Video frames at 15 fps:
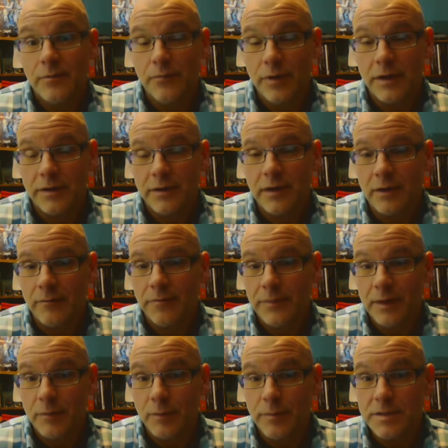But
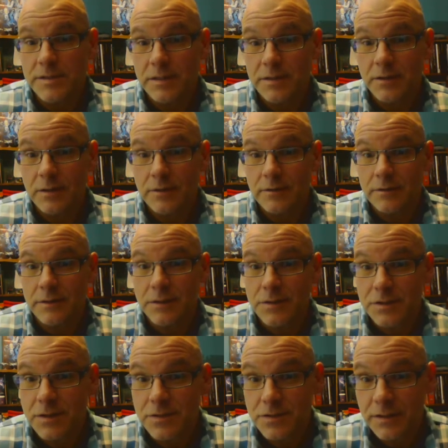I'm a busy adult, a little
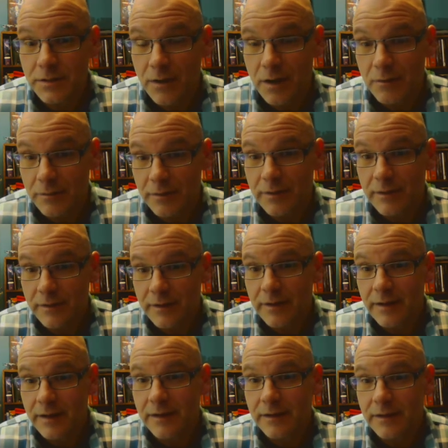socially awkward,
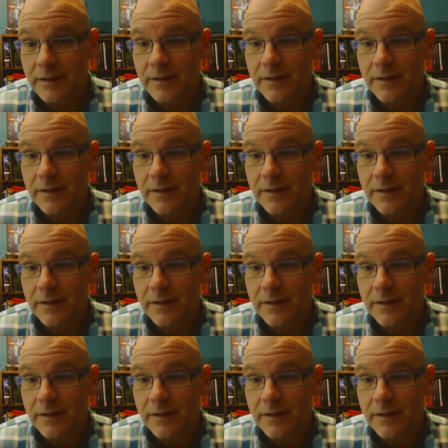and